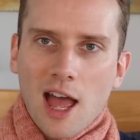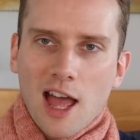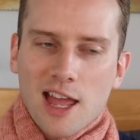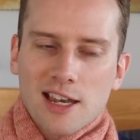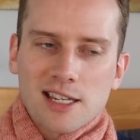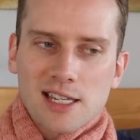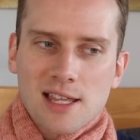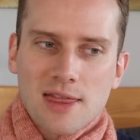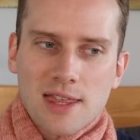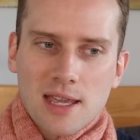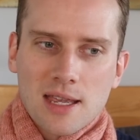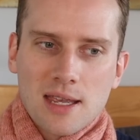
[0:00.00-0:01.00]
And
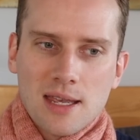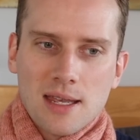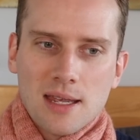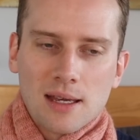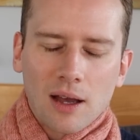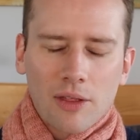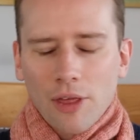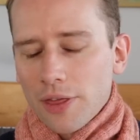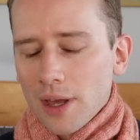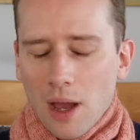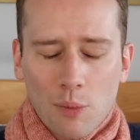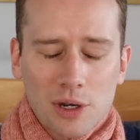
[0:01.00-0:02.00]
the other
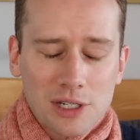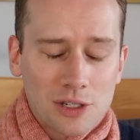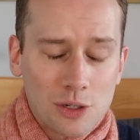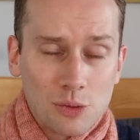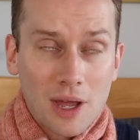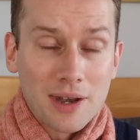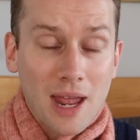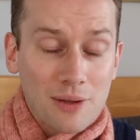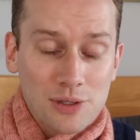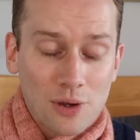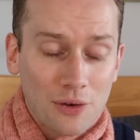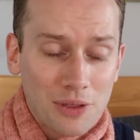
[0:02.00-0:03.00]
thing I wanted to
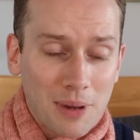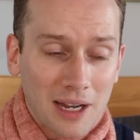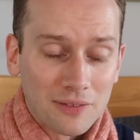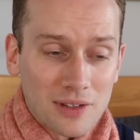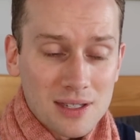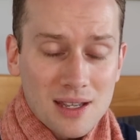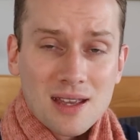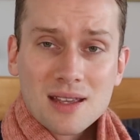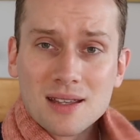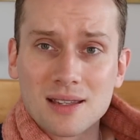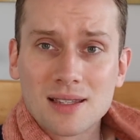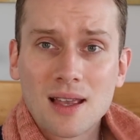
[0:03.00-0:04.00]
announce off the back of this
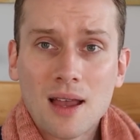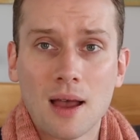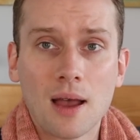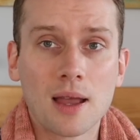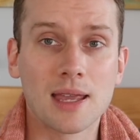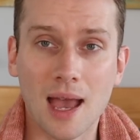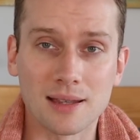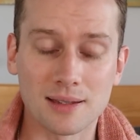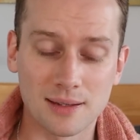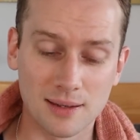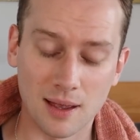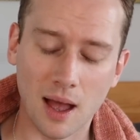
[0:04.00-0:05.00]
is,
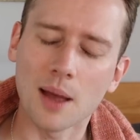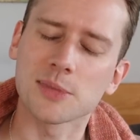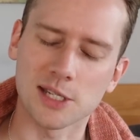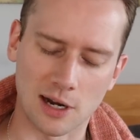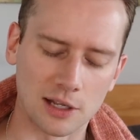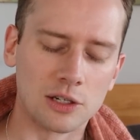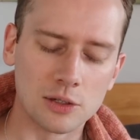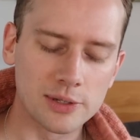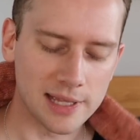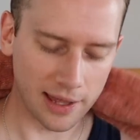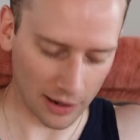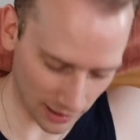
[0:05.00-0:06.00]
yes, I'm starting a
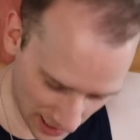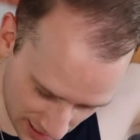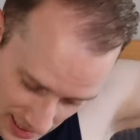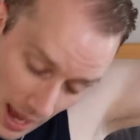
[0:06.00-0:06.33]
newsletter. It's